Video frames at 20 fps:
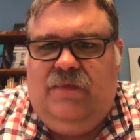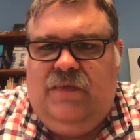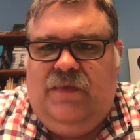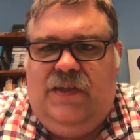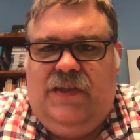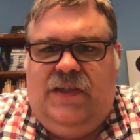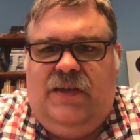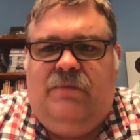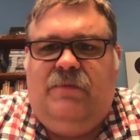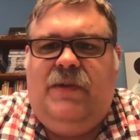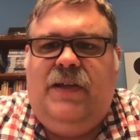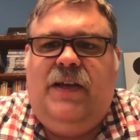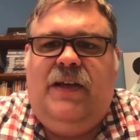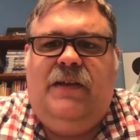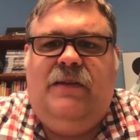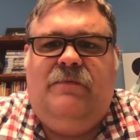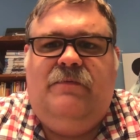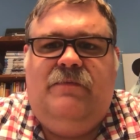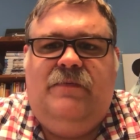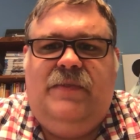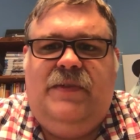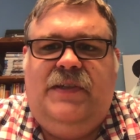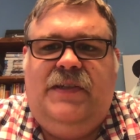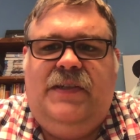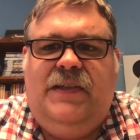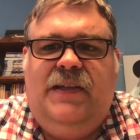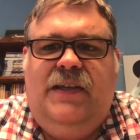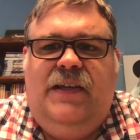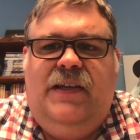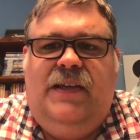Sometimes
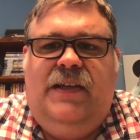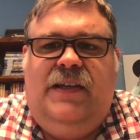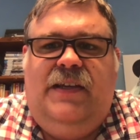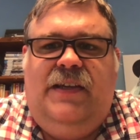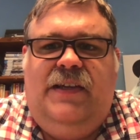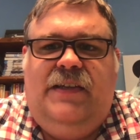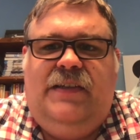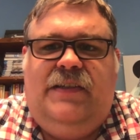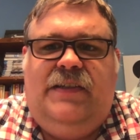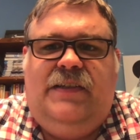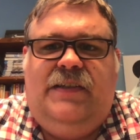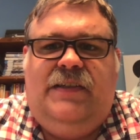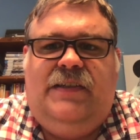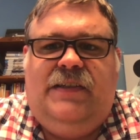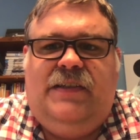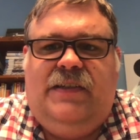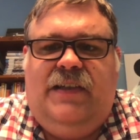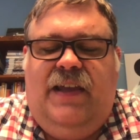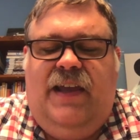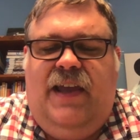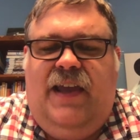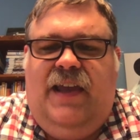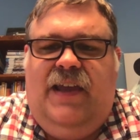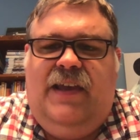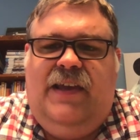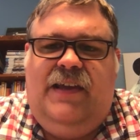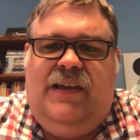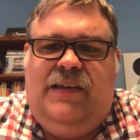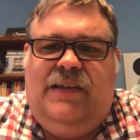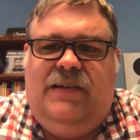it's
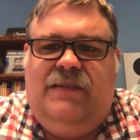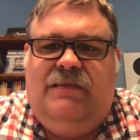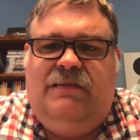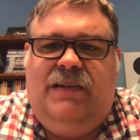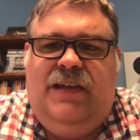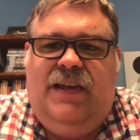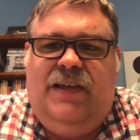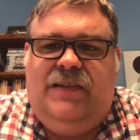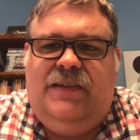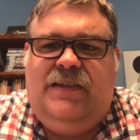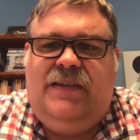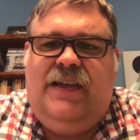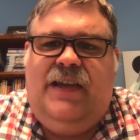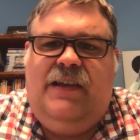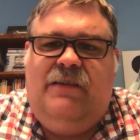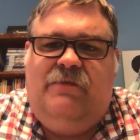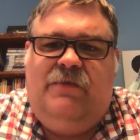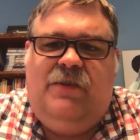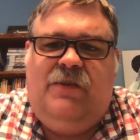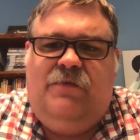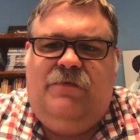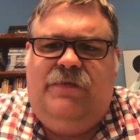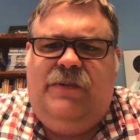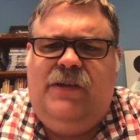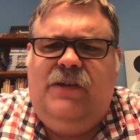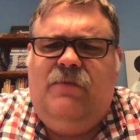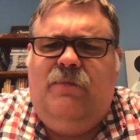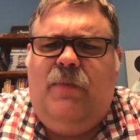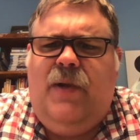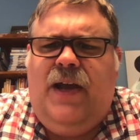a site with a
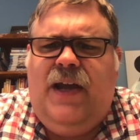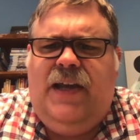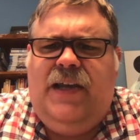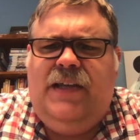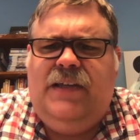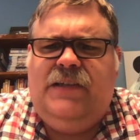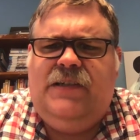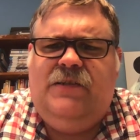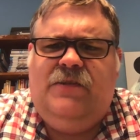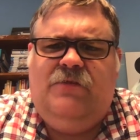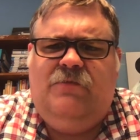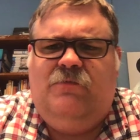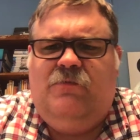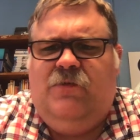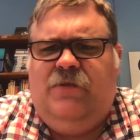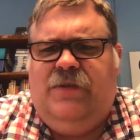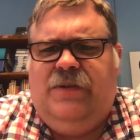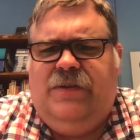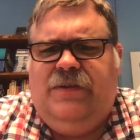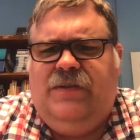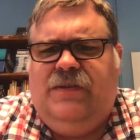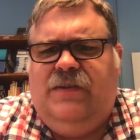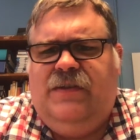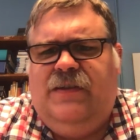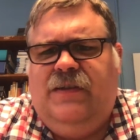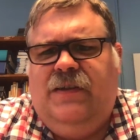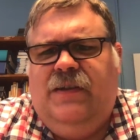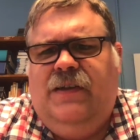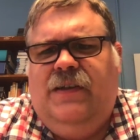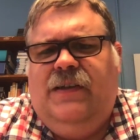real bias towards,
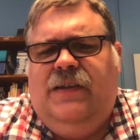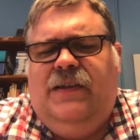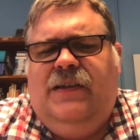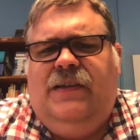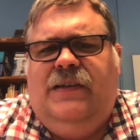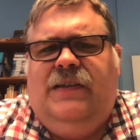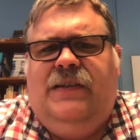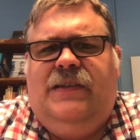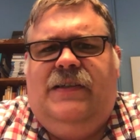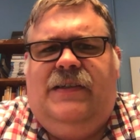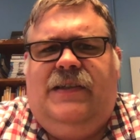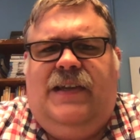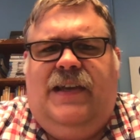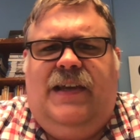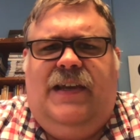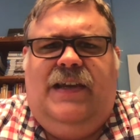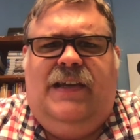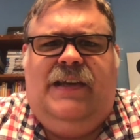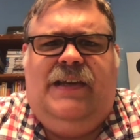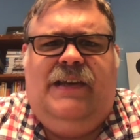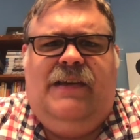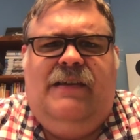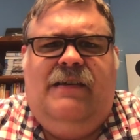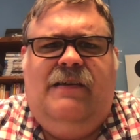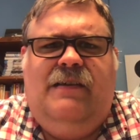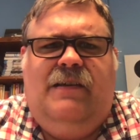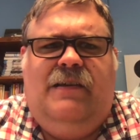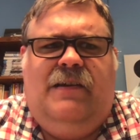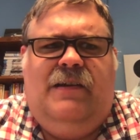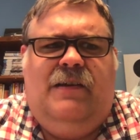say,
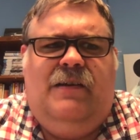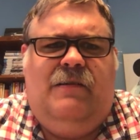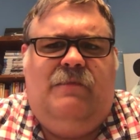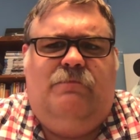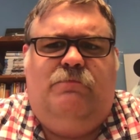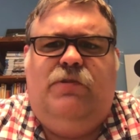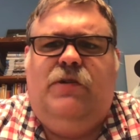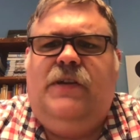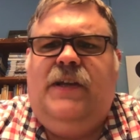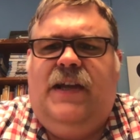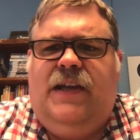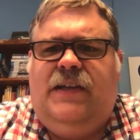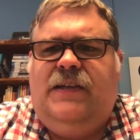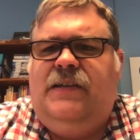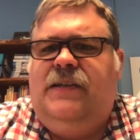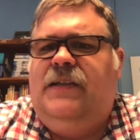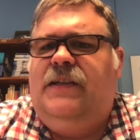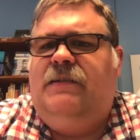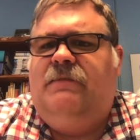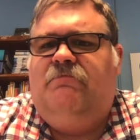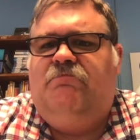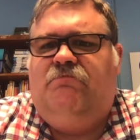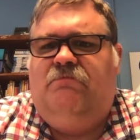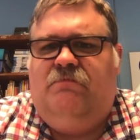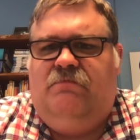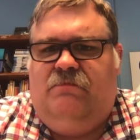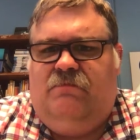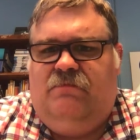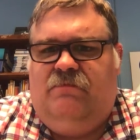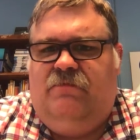protecting
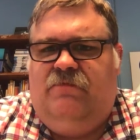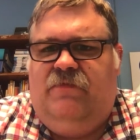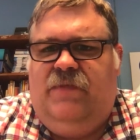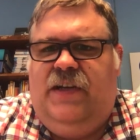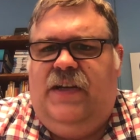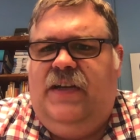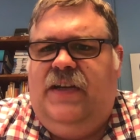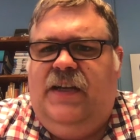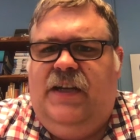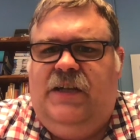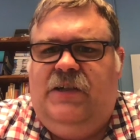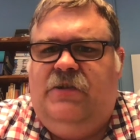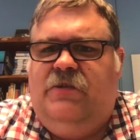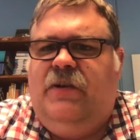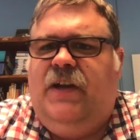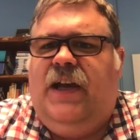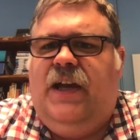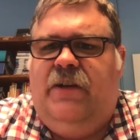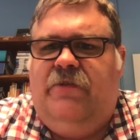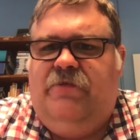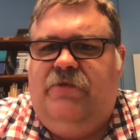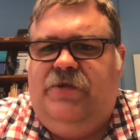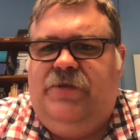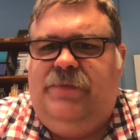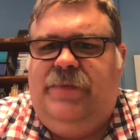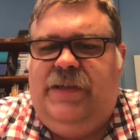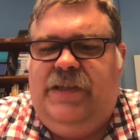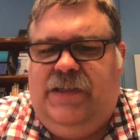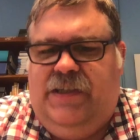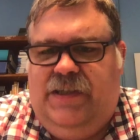endangered otter
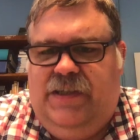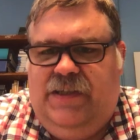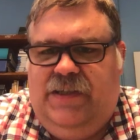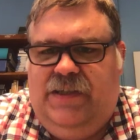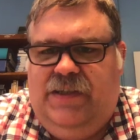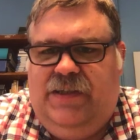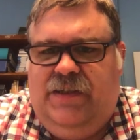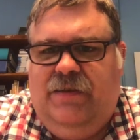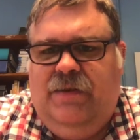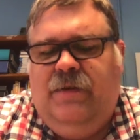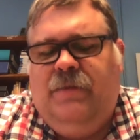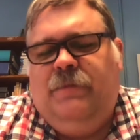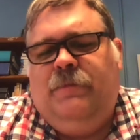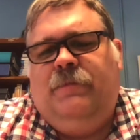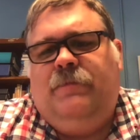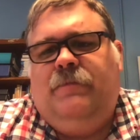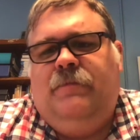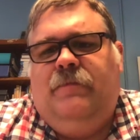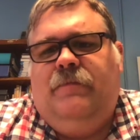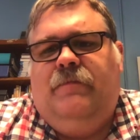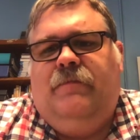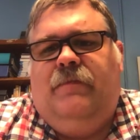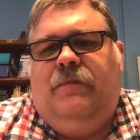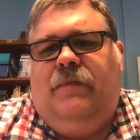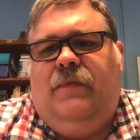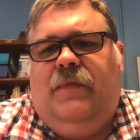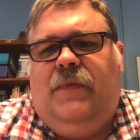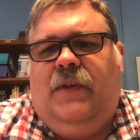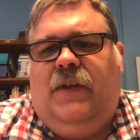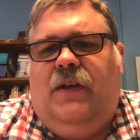species.
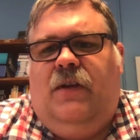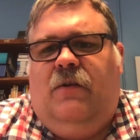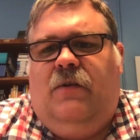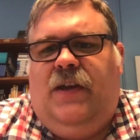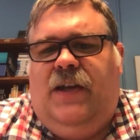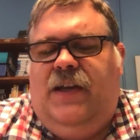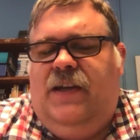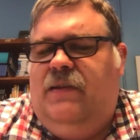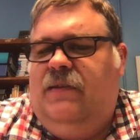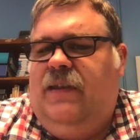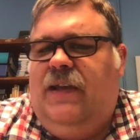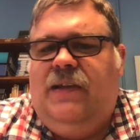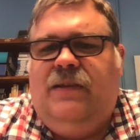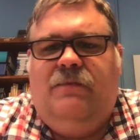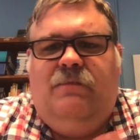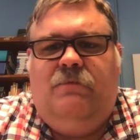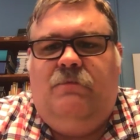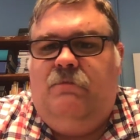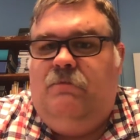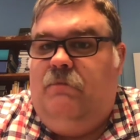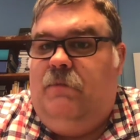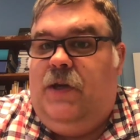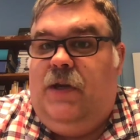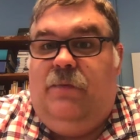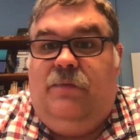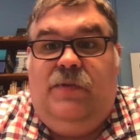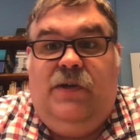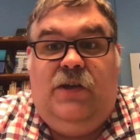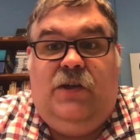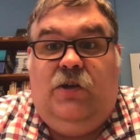Okay, that might
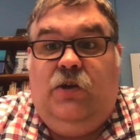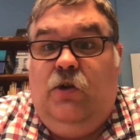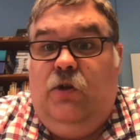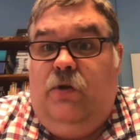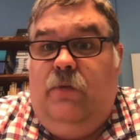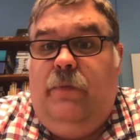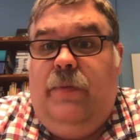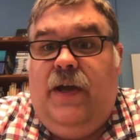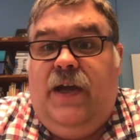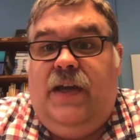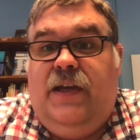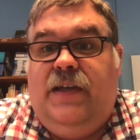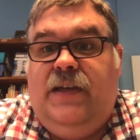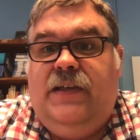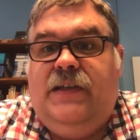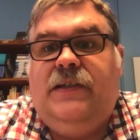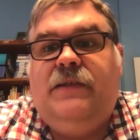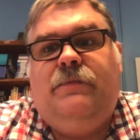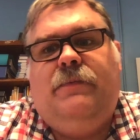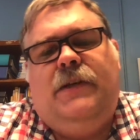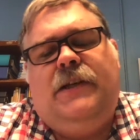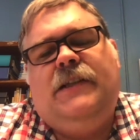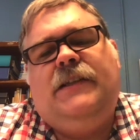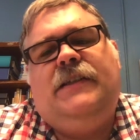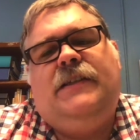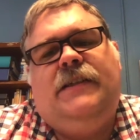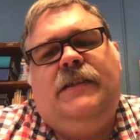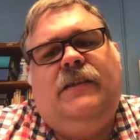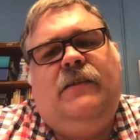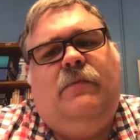be a good bias, but it's
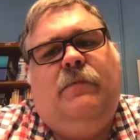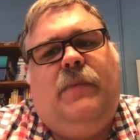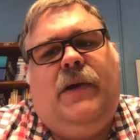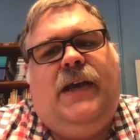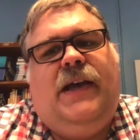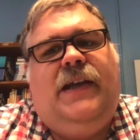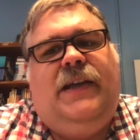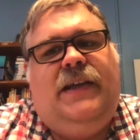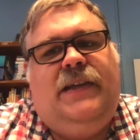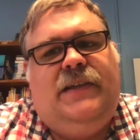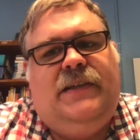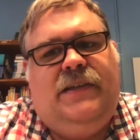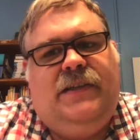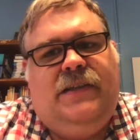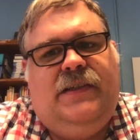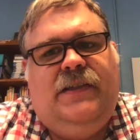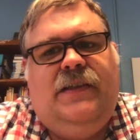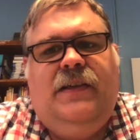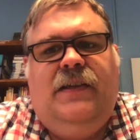still a bias.